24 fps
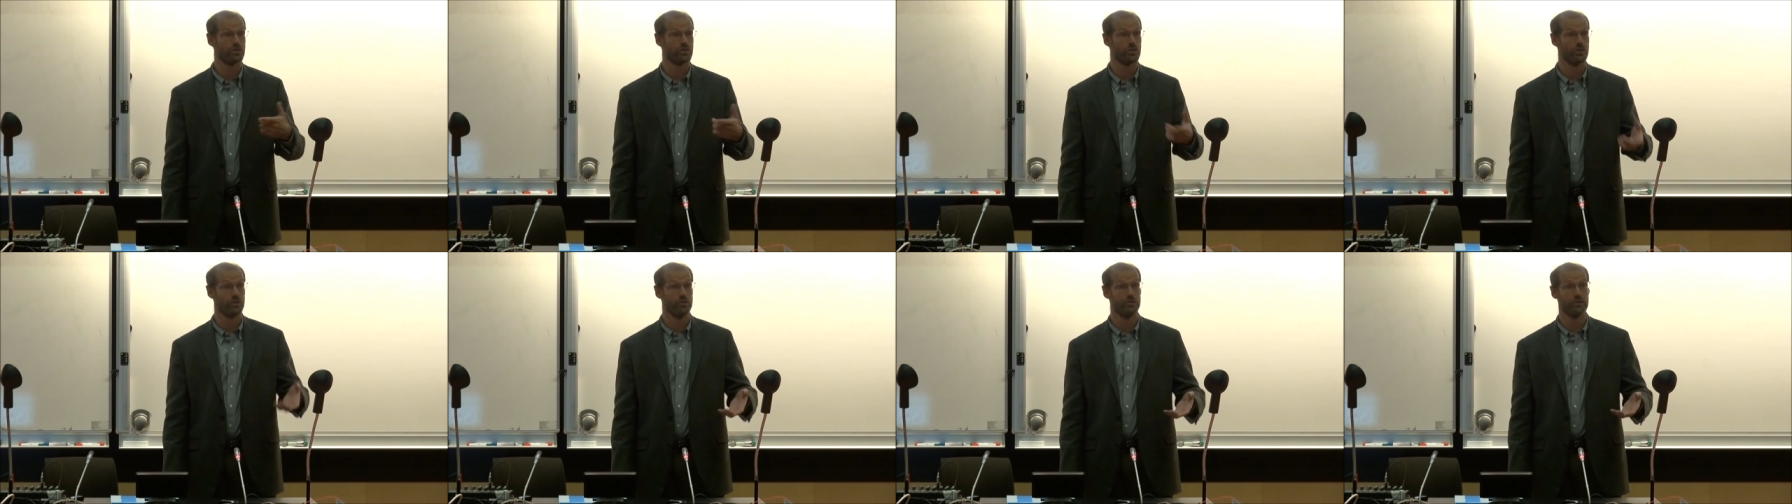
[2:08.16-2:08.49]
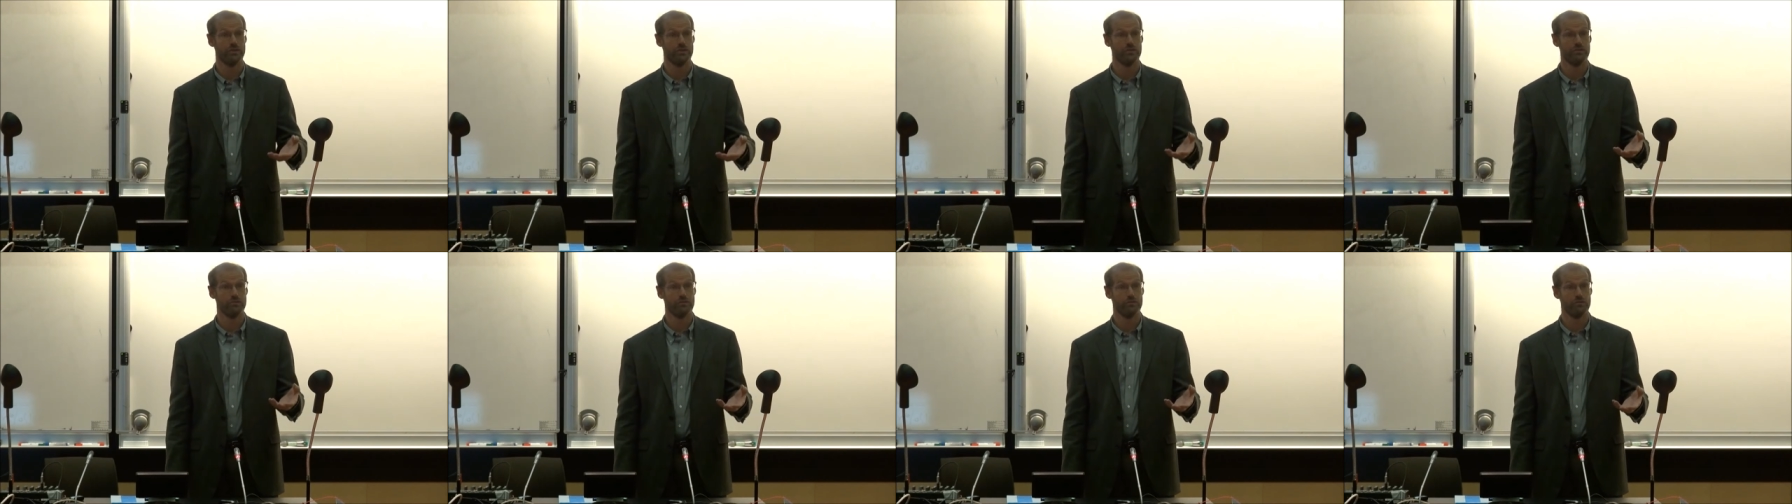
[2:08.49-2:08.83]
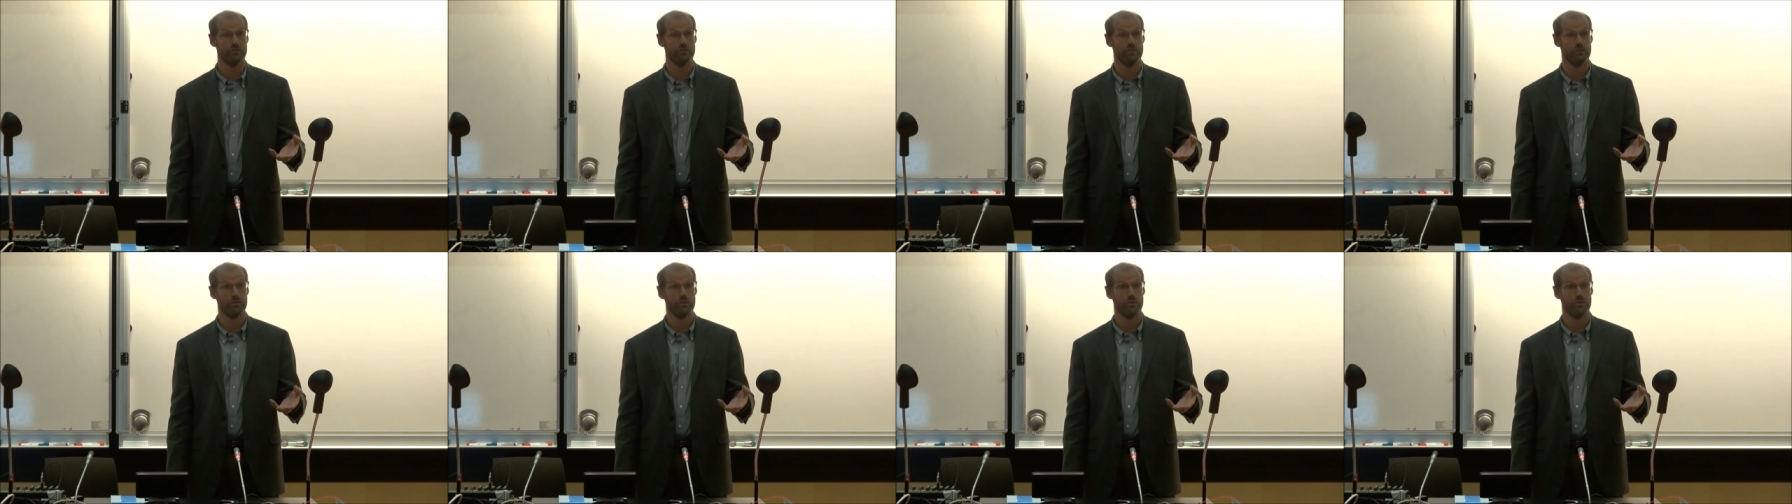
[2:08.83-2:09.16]
children
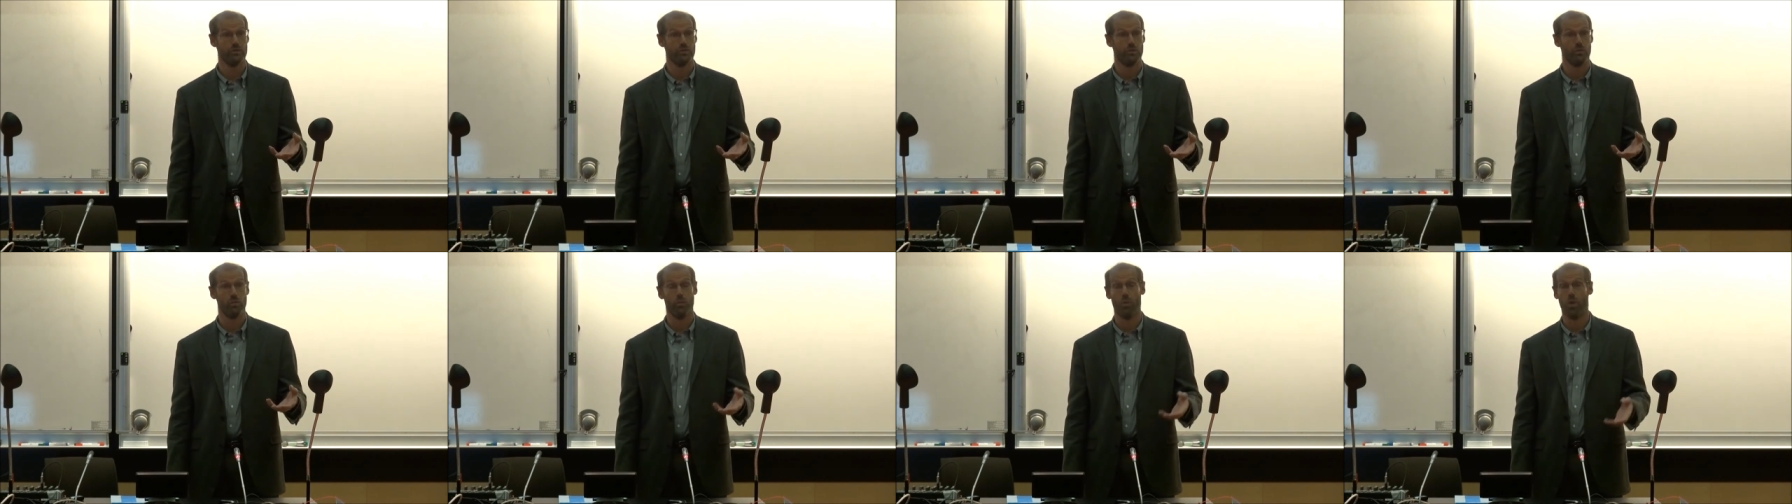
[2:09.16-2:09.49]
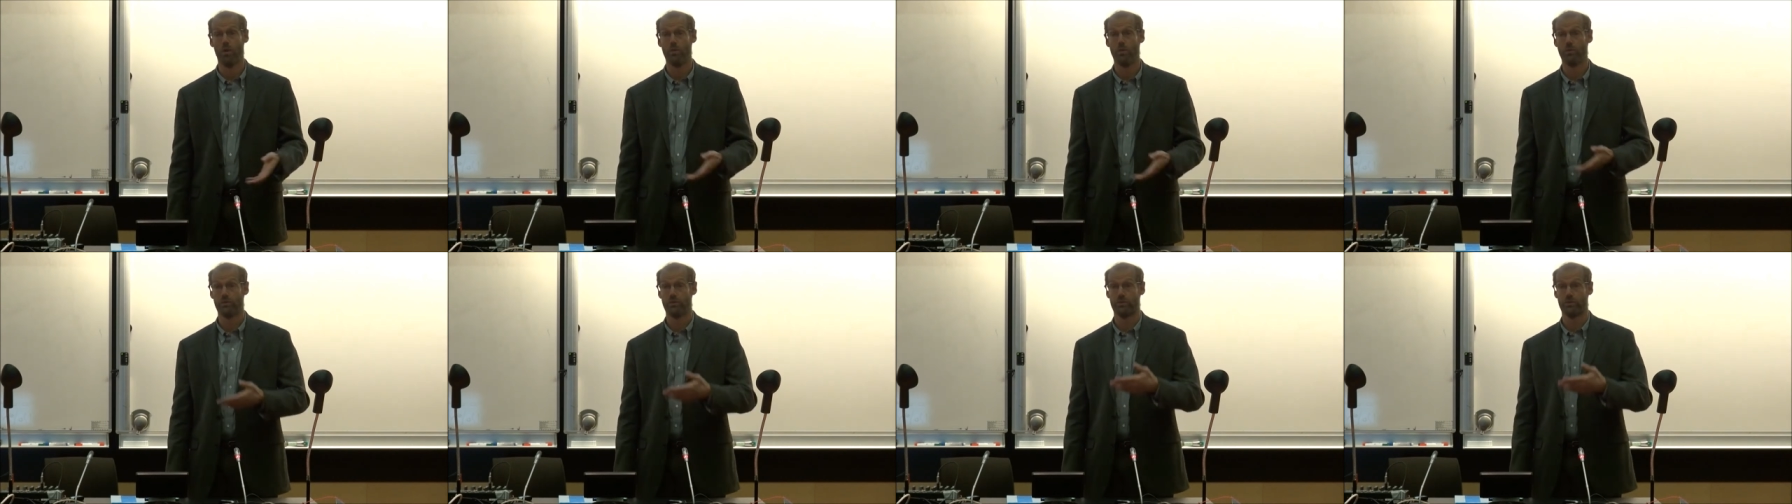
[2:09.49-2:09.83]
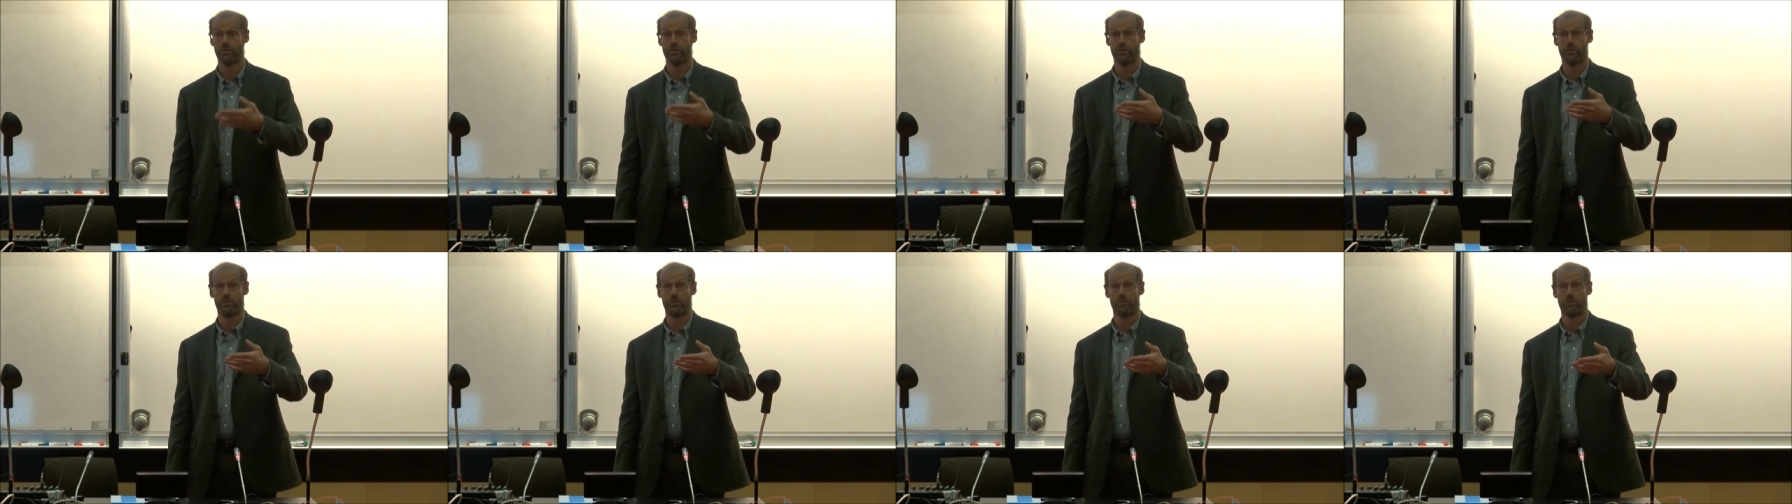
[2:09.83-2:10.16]

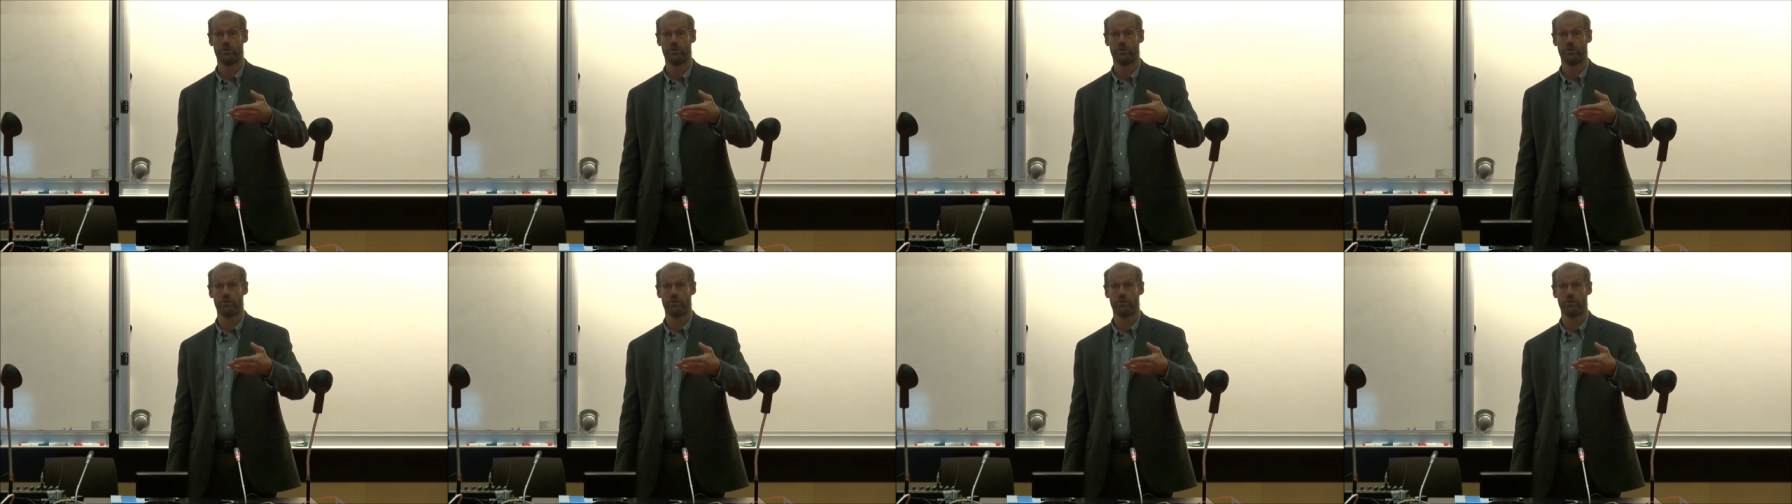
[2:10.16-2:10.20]
won't